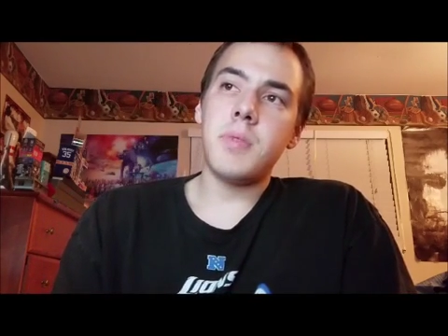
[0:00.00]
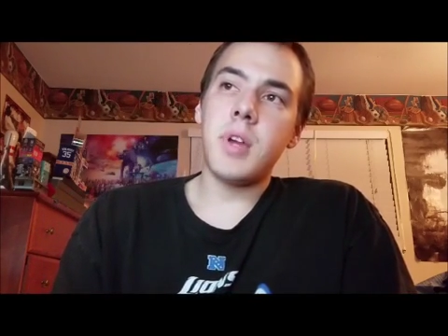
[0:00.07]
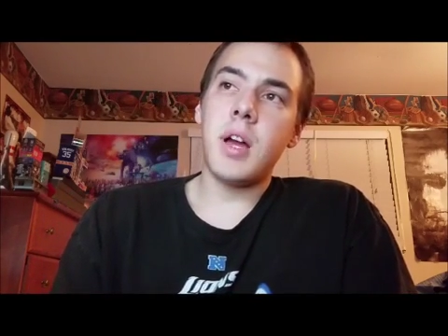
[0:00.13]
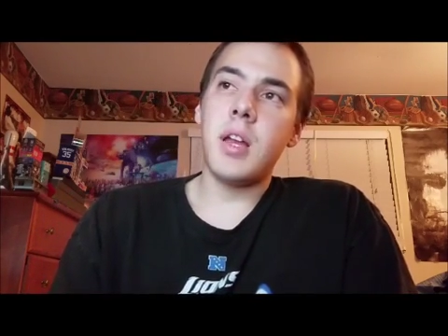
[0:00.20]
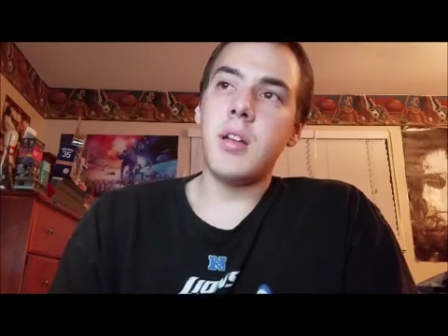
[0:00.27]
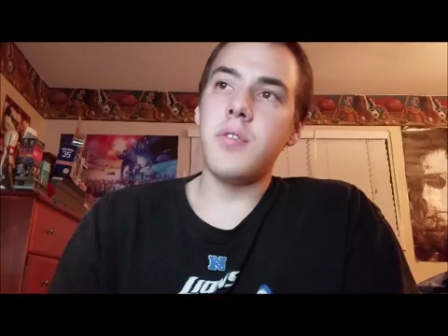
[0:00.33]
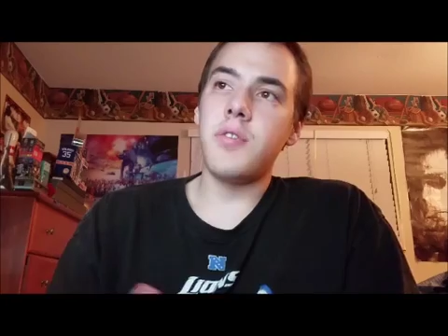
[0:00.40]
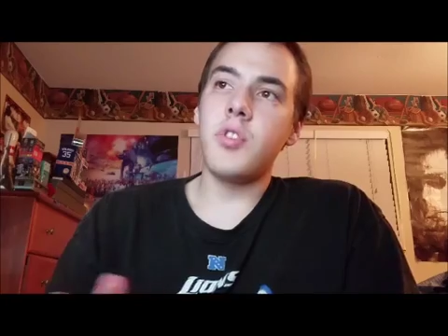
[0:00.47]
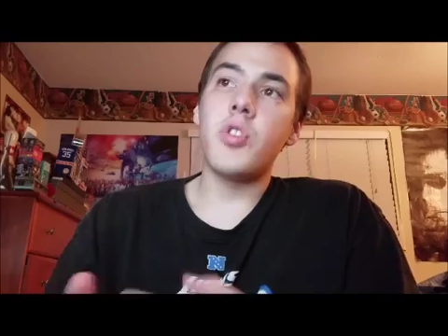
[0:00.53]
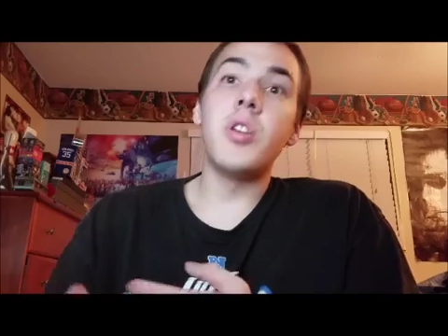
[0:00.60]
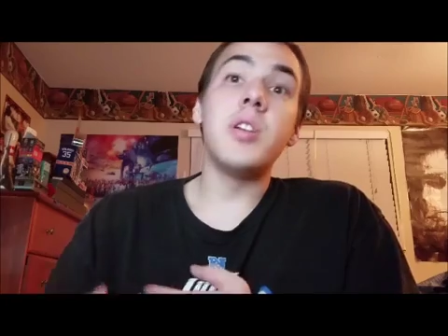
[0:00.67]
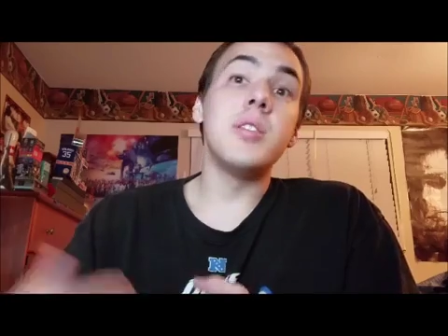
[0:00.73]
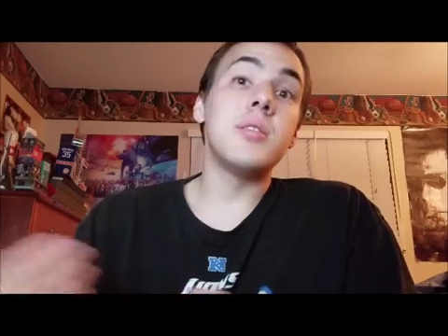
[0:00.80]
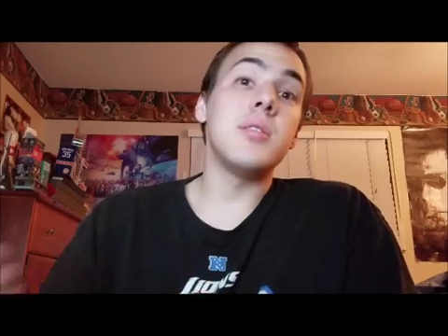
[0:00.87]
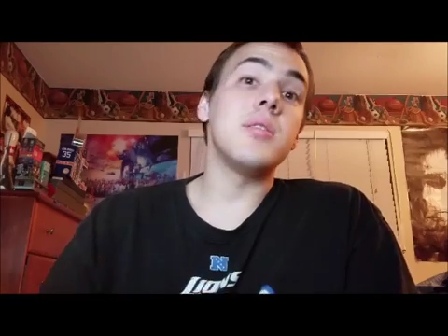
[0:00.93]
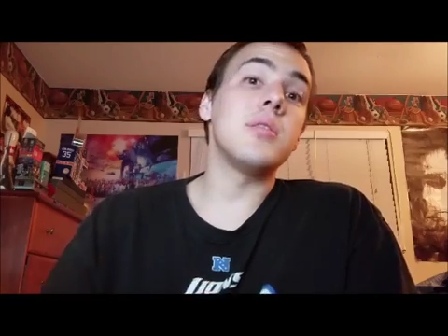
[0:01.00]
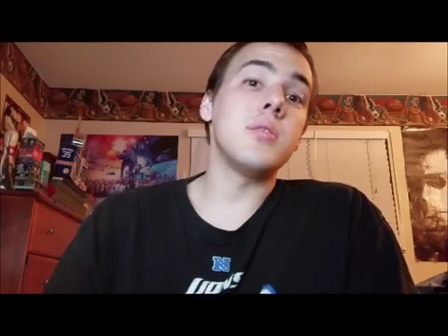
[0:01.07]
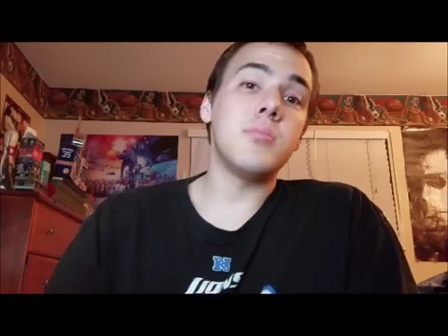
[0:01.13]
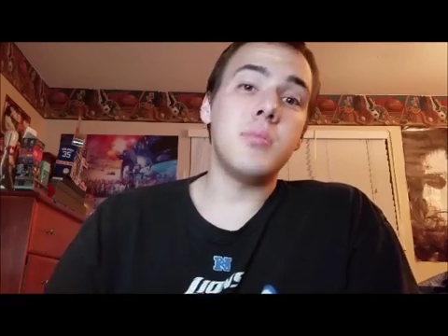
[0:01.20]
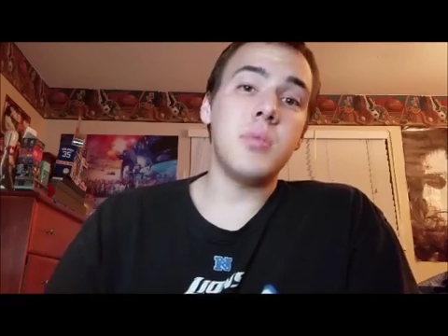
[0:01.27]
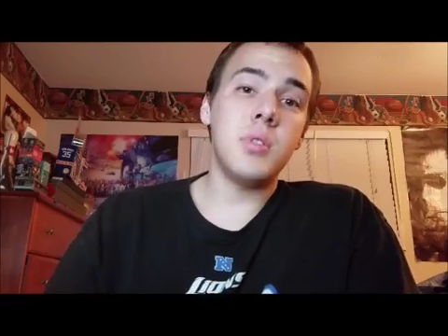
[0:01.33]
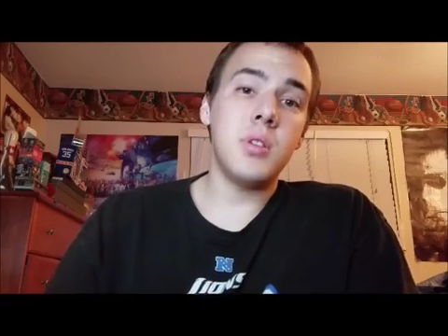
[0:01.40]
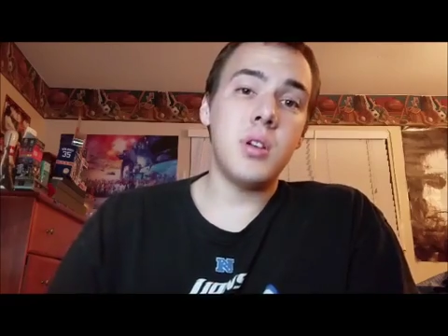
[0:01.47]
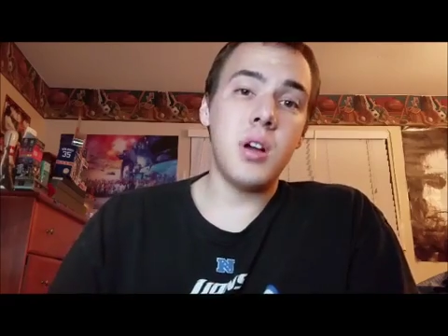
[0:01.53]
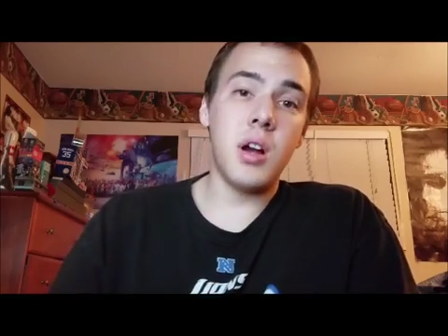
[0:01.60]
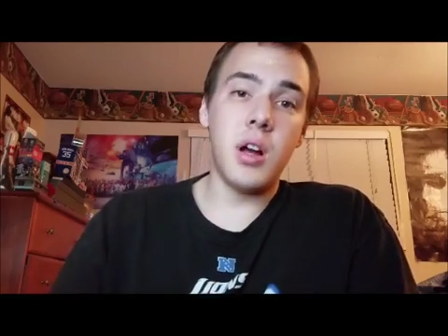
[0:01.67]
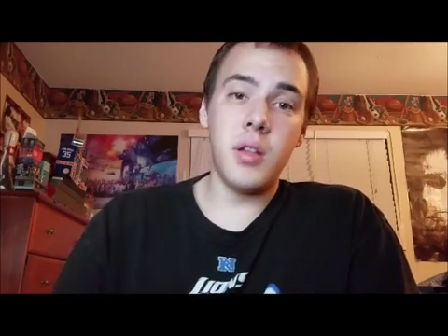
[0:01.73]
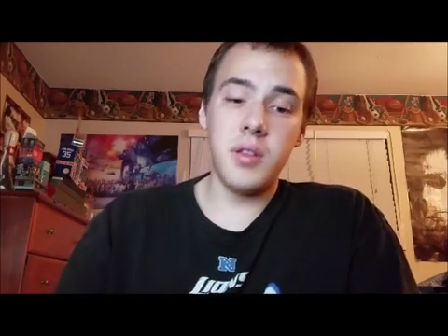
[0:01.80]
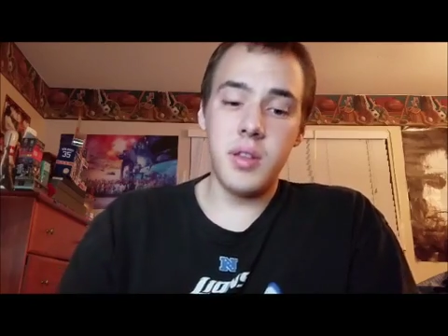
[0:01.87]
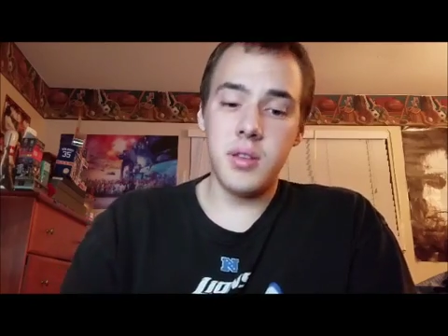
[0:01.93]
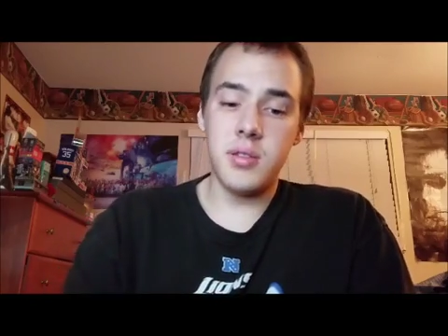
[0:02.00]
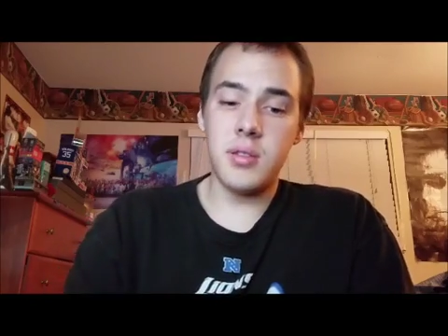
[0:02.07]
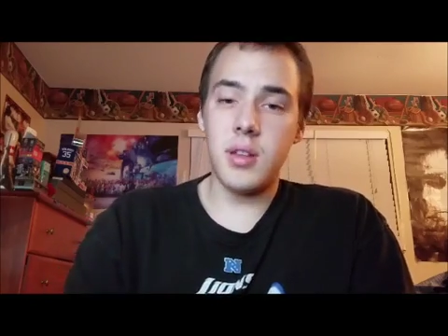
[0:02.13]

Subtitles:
kind of criticism on